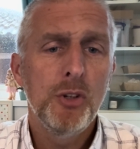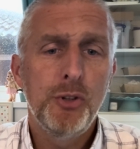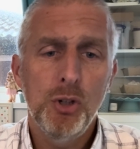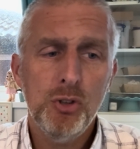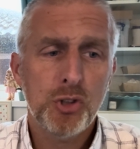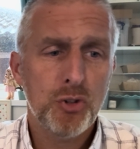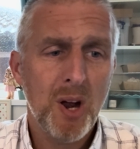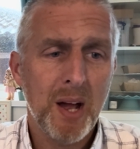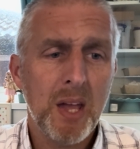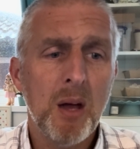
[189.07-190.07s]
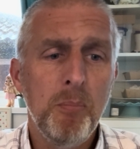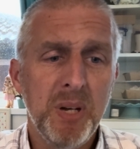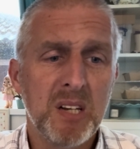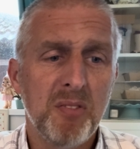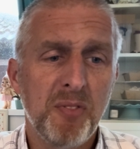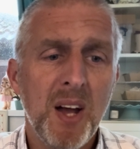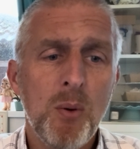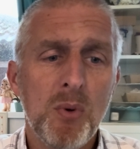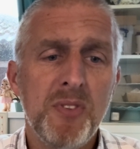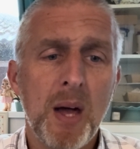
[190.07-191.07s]
don't try and pick a
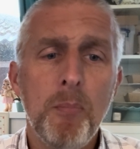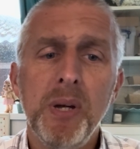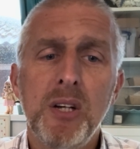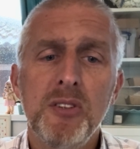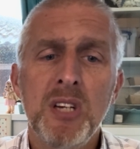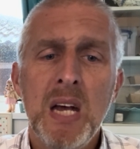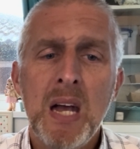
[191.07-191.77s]
fight with them, because